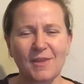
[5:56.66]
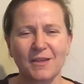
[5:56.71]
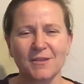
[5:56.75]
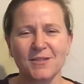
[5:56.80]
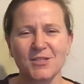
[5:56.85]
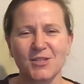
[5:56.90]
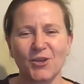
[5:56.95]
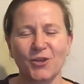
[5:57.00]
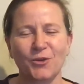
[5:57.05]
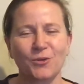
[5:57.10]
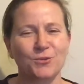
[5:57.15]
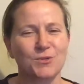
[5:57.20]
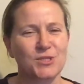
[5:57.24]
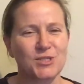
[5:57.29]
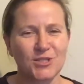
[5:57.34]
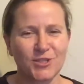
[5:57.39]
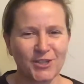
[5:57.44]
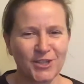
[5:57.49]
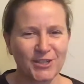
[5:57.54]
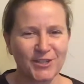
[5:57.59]
So
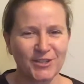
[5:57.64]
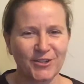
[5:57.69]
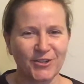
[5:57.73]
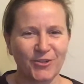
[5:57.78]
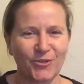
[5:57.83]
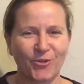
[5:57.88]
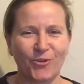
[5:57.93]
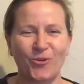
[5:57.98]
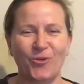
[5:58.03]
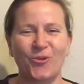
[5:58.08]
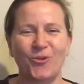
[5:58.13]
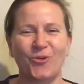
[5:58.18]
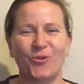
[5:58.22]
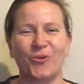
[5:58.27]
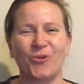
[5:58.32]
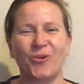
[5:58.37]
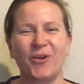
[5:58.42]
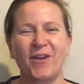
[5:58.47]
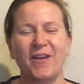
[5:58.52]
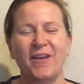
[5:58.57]
certain
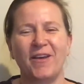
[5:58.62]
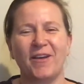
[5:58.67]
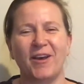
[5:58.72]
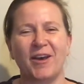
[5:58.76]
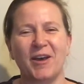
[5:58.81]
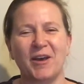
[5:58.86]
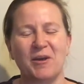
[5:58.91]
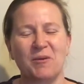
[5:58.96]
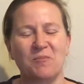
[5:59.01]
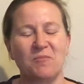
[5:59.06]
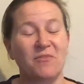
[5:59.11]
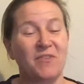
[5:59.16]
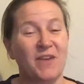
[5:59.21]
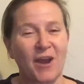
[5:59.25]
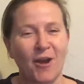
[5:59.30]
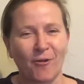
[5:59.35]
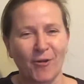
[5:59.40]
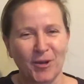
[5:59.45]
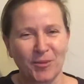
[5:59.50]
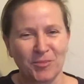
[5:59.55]
or
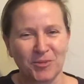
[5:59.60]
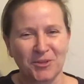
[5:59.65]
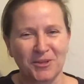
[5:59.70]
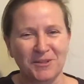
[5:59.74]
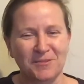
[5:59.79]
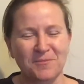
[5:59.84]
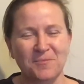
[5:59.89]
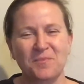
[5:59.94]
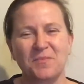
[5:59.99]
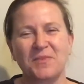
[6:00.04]
variable.